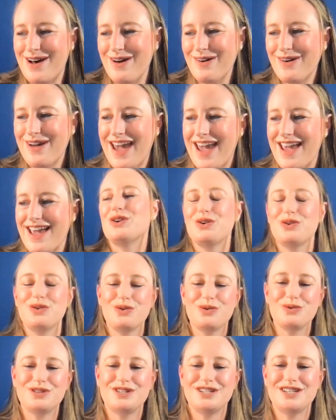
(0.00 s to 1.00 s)
Okay.
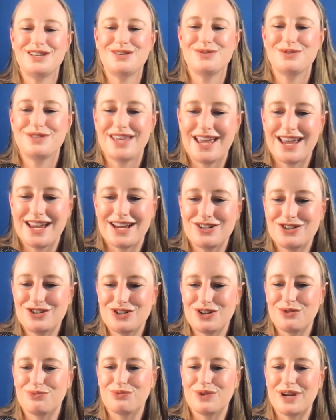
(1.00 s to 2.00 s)
Who do you think
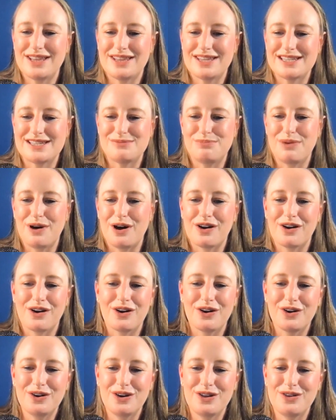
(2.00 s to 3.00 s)
should read this book,
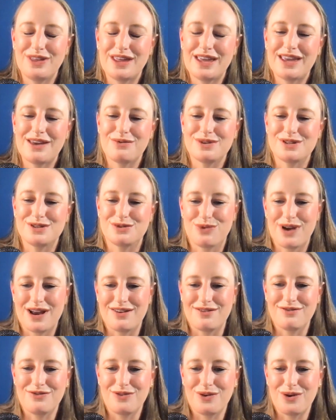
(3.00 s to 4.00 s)
or who do you think it was
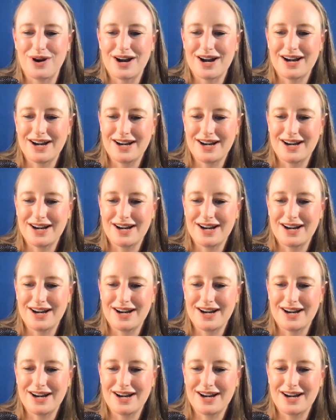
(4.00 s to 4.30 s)
written for?